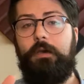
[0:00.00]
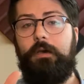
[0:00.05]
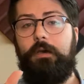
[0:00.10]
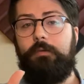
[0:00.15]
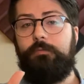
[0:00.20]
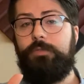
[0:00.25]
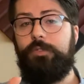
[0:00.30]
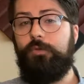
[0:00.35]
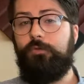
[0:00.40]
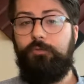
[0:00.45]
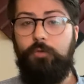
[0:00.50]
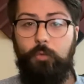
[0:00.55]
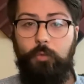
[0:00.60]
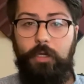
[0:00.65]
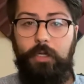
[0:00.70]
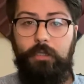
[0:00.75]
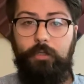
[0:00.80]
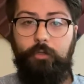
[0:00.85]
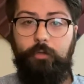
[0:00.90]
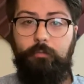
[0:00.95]
so if you
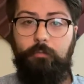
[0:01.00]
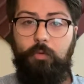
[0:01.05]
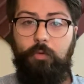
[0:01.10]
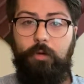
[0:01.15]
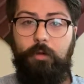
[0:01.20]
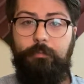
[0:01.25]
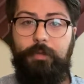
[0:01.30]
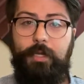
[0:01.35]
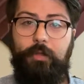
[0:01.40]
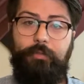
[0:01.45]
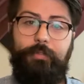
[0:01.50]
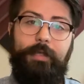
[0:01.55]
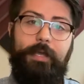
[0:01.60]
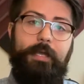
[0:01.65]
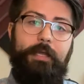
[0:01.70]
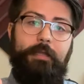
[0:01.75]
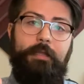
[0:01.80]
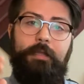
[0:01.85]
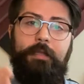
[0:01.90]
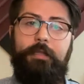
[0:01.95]
want to learn more about
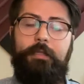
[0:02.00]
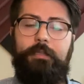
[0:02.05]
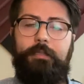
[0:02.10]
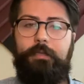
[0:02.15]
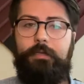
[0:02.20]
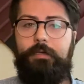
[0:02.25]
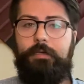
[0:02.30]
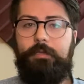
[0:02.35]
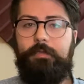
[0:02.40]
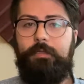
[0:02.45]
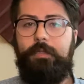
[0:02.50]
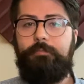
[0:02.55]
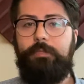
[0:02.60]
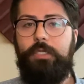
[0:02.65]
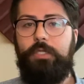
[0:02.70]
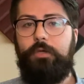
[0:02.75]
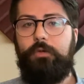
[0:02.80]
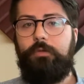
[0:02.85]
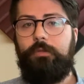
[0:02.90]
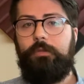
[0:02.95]
that, let me
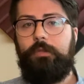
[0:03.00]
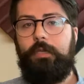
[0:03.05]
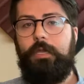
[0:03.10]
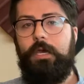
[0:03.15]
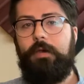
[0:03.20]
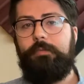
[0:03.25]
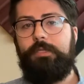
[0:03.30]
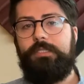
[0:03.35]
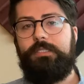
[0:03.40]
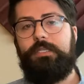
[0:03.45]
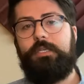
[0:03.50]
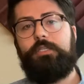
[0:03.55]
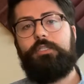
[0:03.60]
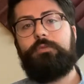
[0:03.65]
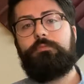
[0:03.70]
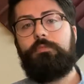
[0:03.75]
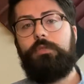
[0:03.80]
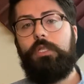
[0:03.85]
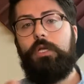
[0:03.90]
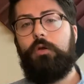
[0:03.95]
know in the comment
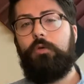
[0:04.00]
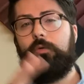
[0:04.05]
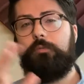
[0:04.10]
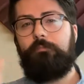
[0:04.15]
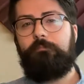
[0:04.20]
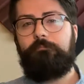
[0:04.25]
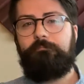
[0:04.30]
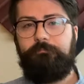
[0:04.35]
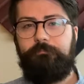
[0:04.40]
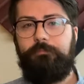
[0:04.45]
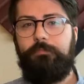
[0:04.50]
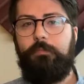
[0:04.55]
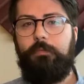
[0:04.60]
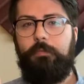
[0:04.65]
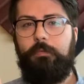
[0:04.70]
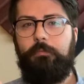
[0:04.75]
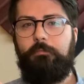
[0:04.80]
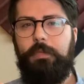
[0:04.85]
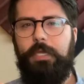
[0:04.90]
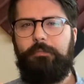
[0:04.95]
section below and
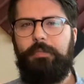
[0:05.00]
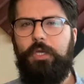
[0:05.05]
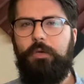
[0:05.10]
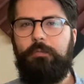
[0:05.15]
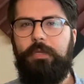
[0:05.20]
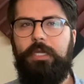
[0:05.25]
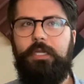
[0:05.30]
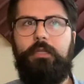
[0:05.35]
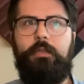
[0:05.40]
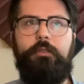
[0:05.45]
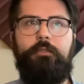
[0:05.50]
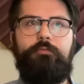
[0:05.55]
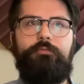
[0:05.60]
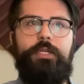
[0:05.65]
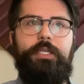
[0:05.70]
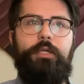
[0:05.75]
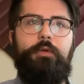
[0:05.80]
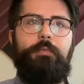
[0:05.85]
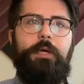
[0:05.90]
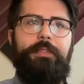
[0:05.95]
maybe I'll make another
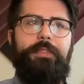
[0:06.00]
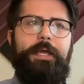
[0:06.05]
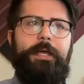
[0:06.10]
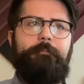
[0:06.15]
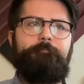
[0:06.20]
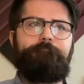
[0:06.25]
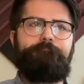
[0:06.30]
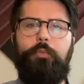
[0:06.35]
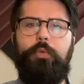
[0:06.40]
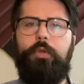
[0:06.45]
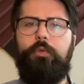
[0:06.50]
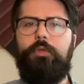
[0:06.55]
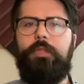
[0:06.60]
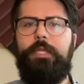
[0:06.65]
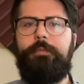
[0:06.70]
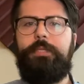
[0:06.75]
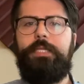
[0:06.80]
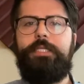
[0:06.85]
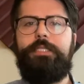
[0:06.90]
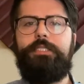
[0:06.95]
video about that. We were
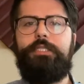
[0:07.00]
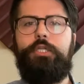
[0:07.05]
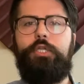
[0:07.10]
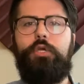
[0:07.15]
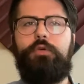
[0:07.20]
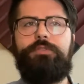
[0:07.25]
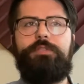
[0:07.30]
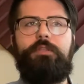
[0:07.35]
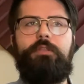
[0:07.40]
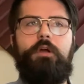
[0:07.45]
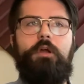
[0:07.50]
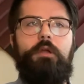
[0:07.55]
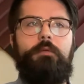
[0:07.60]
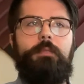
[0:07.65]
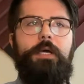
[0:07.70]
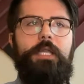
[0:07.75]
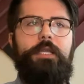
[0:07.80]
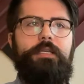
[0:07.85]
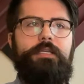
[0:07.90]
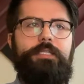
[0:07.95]
limited to notes of the
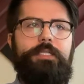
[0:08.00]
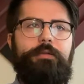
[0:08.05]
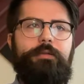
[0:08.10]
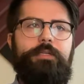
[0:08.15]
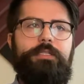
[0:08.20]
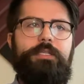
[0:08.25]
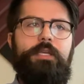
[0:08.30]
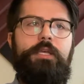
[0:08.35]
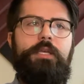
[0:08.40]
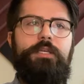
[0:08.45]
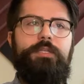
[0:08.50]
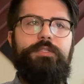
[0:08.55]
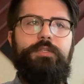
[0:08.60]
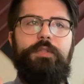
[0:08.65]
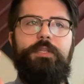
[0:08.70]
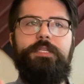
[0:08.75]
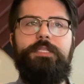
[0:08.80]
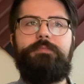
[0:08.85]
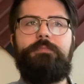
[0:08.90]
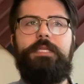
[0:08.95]
harmonic series. So
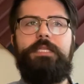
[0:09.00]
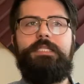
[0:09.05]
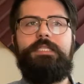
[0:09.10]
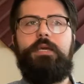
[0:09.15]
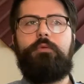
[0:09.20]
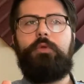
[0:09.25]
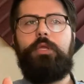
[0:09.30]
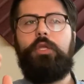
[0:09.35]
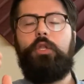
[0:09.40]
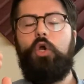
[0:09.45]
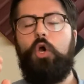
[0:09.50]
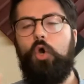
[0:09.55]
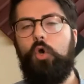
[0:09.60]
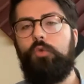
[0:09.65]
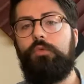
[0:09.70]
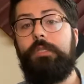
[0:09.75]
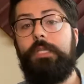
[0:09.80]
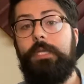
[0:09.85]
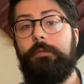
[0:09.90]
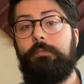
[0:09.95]
this means that we could
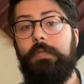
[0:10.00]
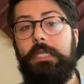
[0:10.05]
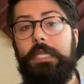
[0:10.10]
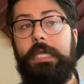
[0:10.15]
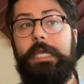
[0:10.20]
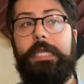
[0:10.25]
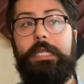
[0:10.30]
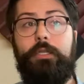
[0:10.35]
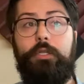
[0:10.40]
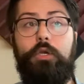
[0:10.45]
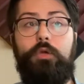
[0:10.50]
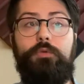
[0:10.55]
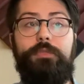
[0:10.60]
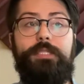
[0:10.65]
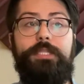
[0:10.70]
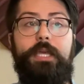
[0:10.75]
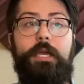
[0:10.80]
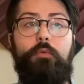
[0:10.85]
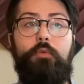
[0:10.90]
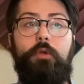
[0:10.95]
only play notes
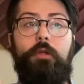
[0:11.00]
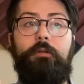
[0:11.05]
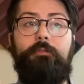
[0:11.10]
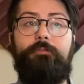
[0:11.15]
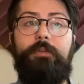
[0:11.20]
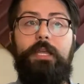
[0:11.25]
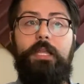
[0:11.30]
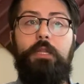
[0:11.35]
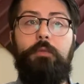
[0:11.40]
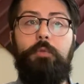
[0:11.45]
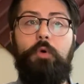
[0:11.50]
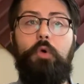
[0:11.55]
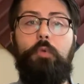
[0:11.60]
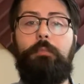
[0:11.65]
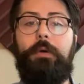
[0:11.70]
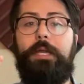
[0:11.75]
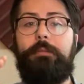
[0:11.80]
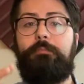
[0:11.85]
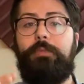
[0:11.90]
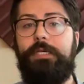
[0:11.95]
that were available
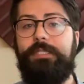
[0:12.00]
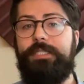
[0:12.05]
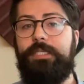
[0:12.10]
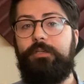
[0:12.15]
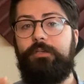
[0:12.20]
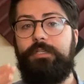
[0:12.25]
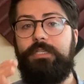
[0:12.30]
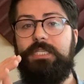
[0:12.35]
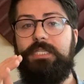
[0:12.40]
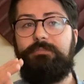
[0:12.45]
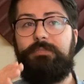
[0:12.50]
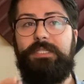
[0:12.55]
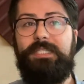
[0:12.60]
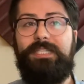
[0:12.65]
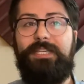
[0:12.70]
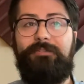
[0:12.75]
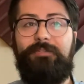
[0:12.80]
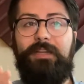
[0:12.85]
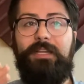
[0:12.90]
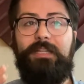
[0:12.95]
by buzzing on a
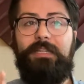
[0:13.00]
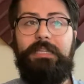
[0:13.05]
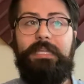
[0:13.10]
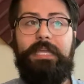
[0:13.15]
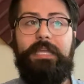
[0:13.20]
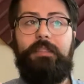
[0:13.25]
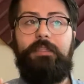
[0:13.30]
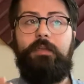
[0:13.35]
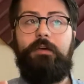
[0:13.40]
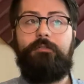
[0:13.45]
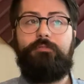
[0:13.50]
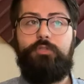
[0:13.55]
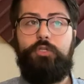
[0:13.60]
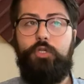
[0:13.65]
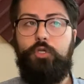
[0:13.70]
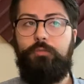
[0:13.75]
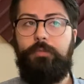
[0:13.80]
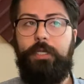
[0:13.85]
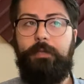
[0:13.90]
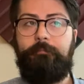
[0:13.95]
specific length of
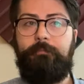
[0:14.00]
tubing,